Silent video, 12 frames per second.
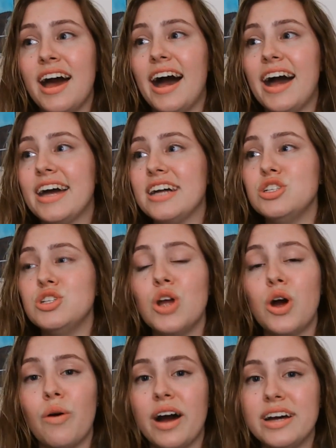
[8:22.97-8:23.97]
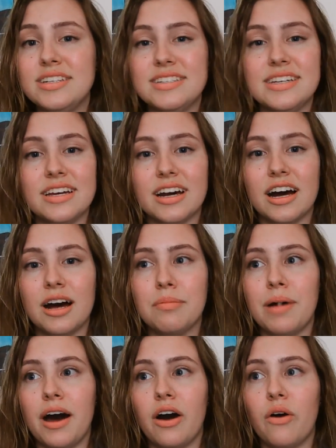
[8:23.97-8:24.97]
I had no idea
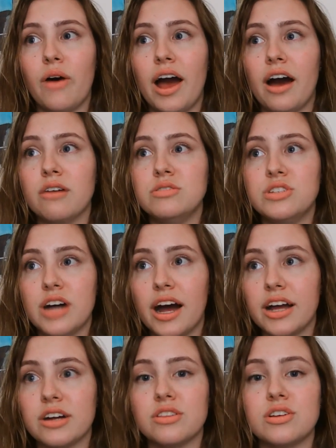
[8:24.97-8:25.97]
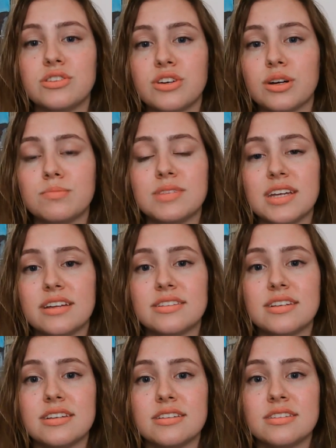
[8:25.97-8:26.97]
about how dire the
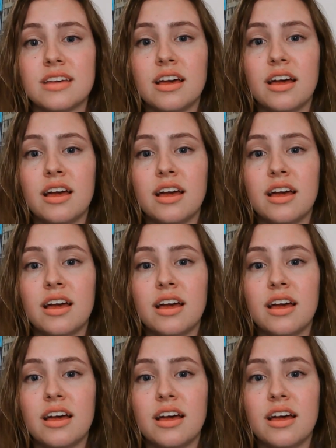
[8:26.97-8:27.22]
circumstances